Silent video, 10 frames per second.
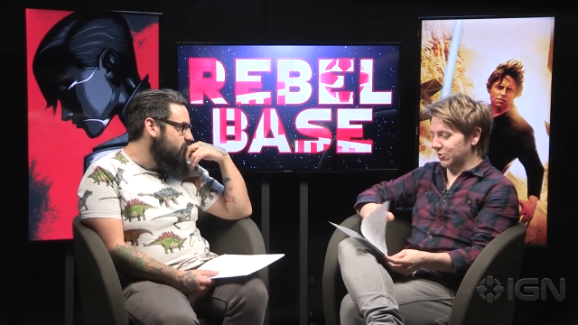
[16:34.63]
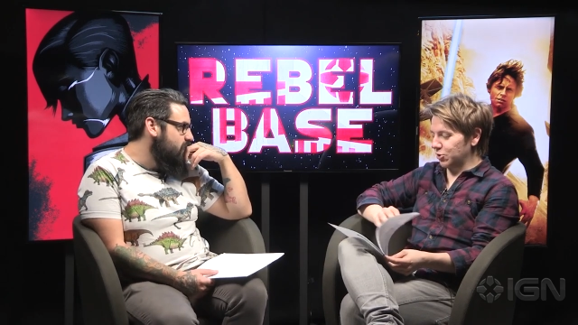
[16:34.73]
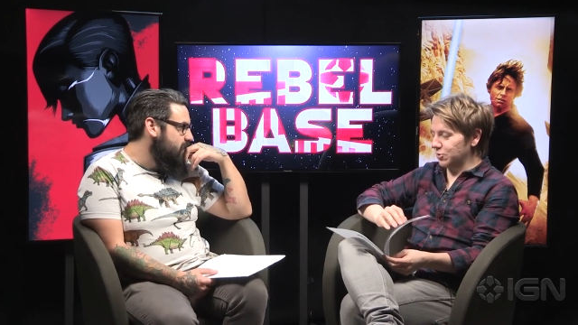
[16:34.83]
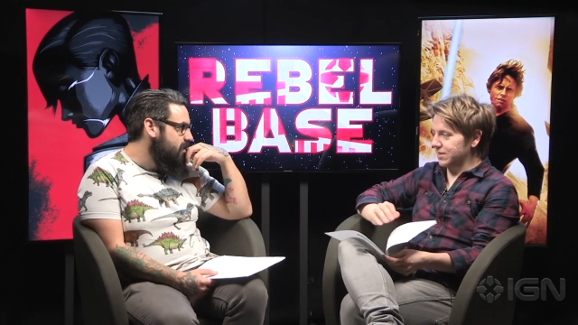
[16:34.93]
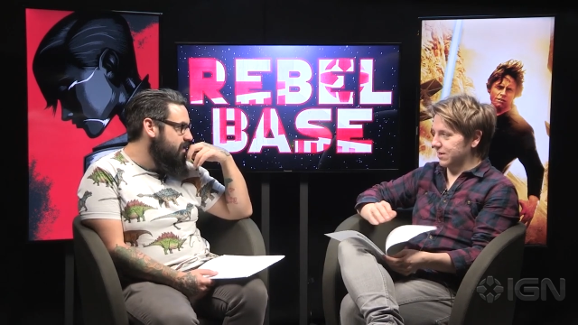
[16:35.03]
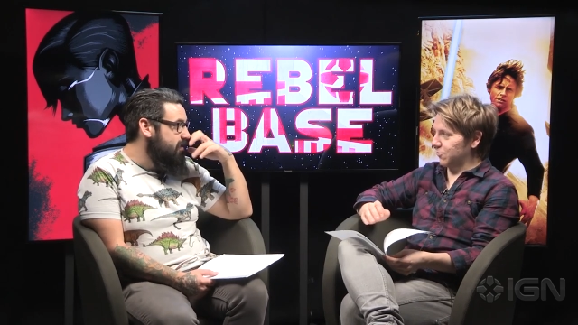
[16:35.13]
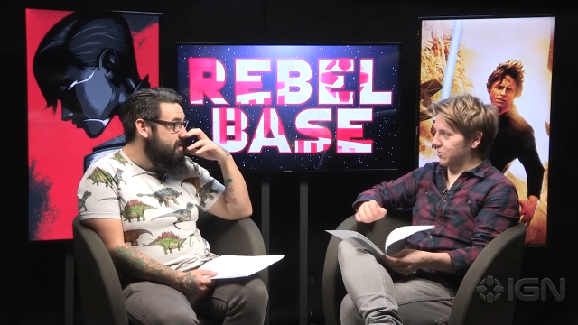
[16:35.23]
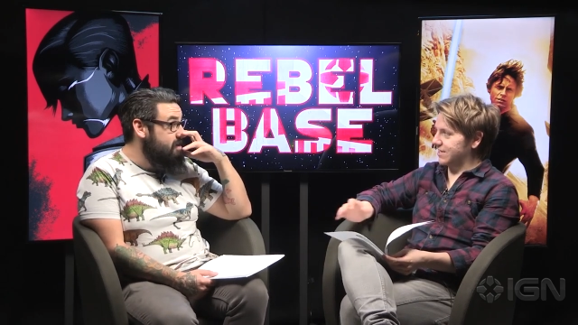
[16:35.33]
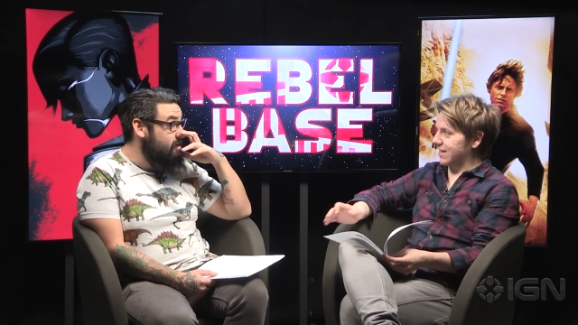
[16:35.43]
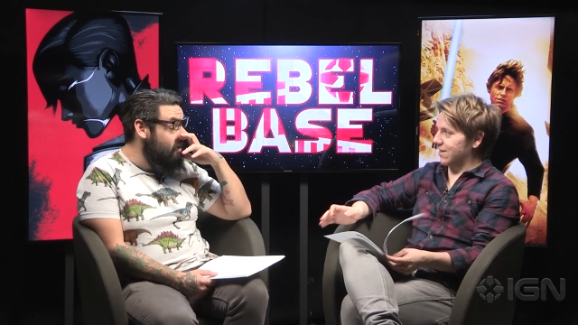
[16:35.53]
Speaker 1: I know you said it
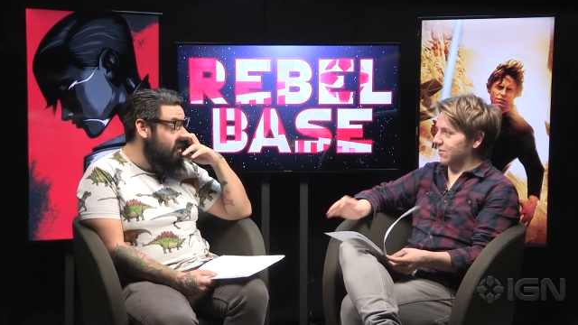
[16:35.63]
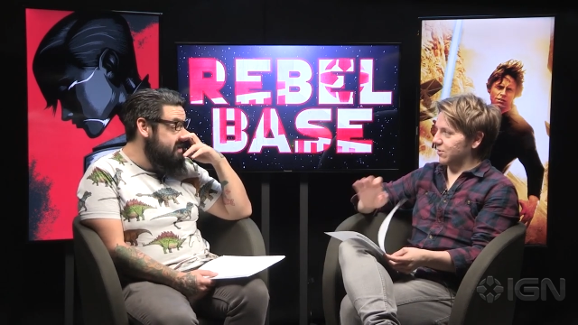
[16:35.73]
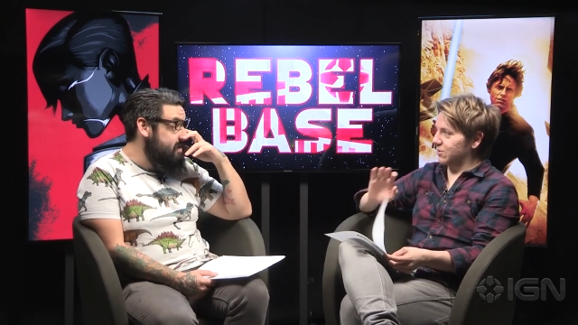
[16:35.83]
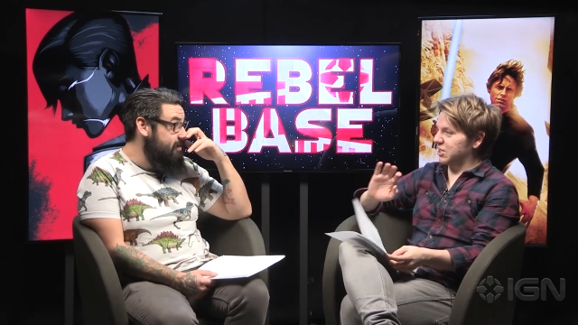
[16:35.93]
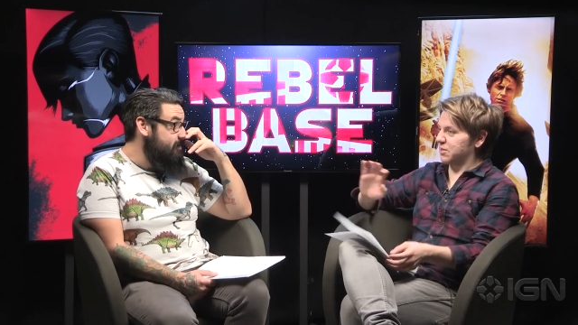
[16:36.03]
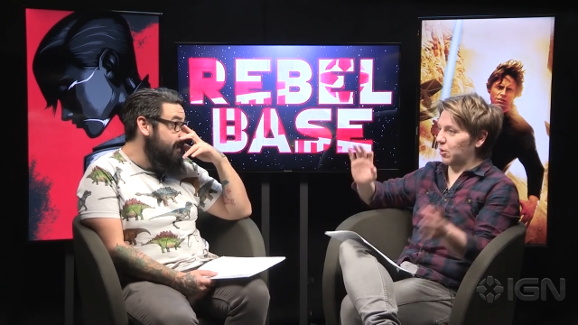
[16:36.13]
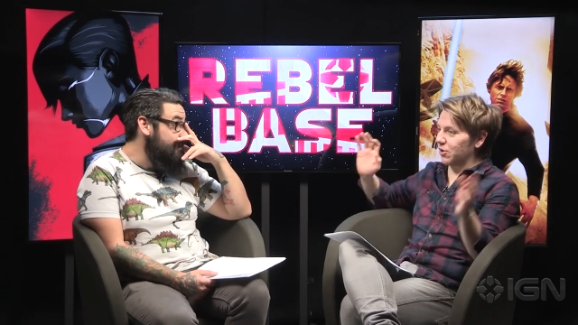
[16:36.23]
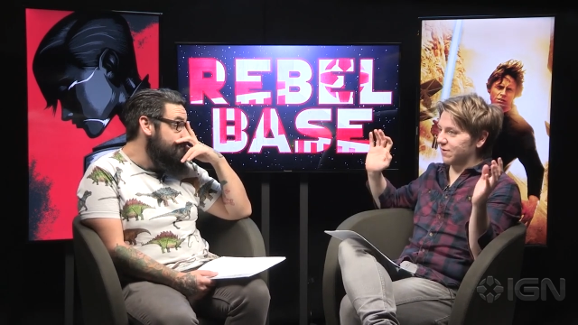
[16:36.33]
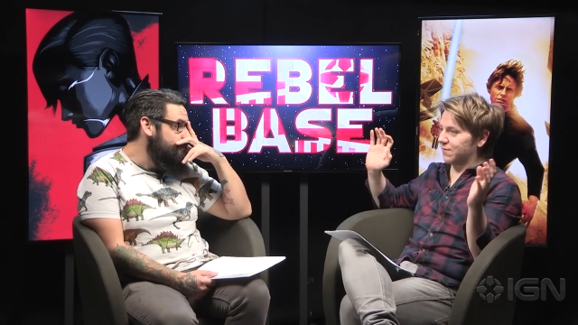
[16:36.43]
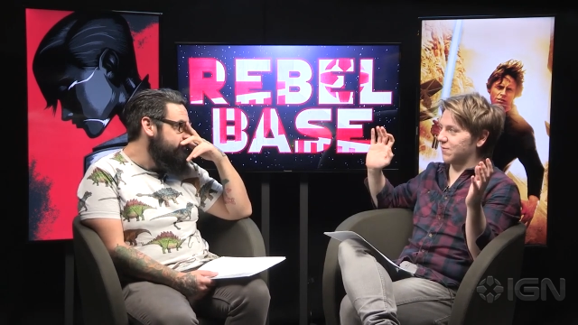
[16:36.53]
want to say
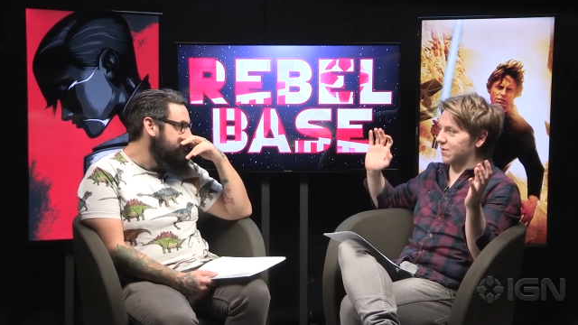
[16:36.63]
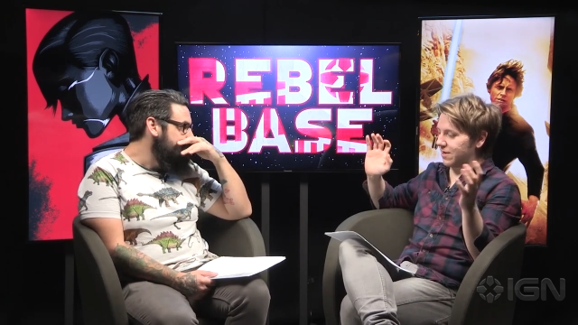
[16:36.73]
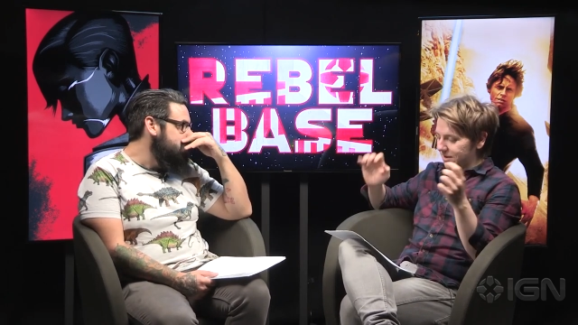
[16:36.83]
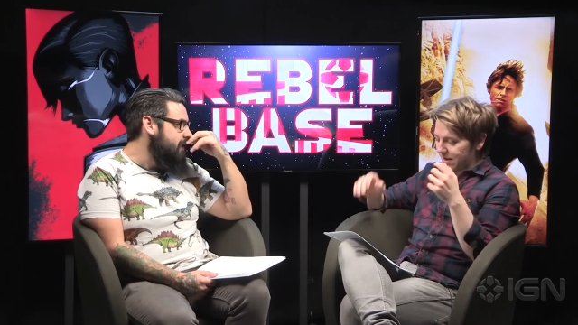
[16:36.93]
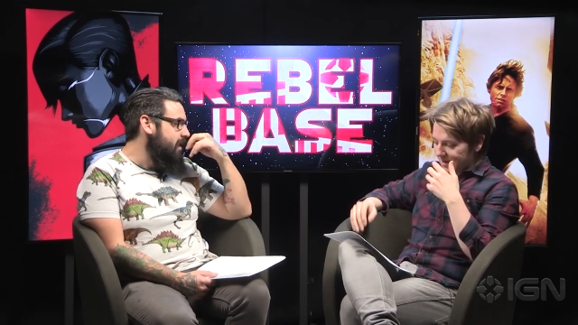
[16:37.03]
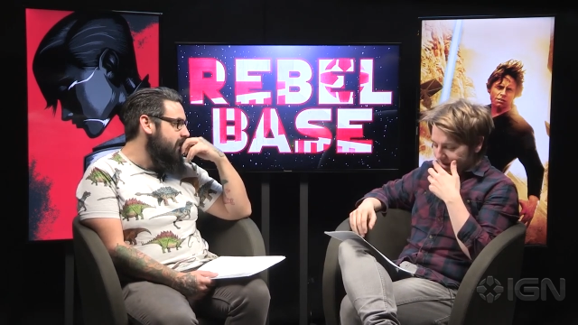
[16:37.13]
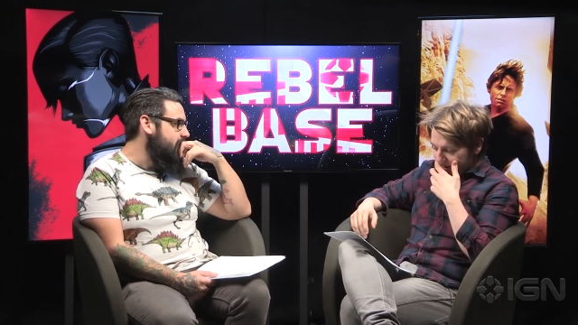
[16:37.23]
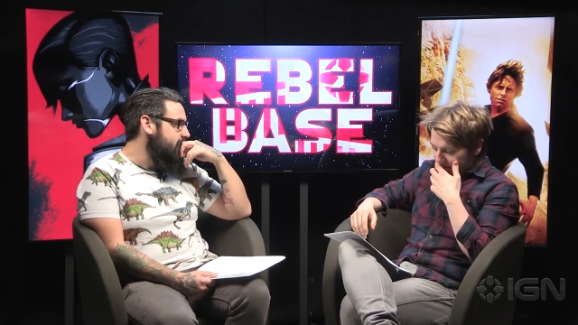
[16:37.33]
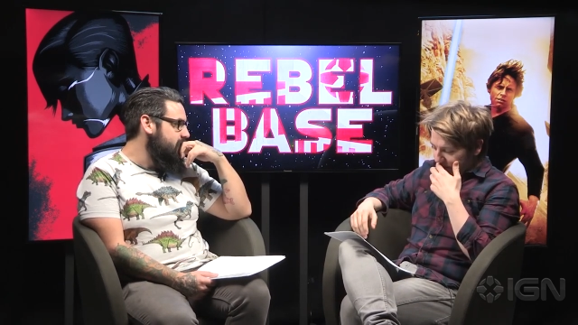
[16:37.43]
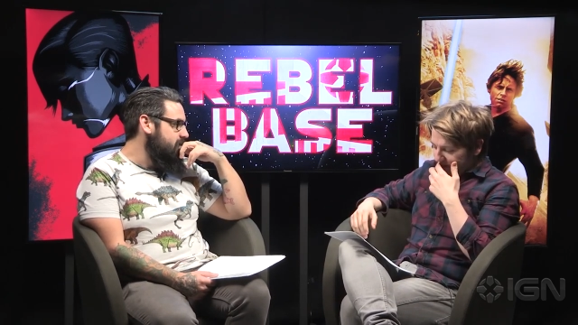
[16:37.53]
spoiler man. free. Yeah.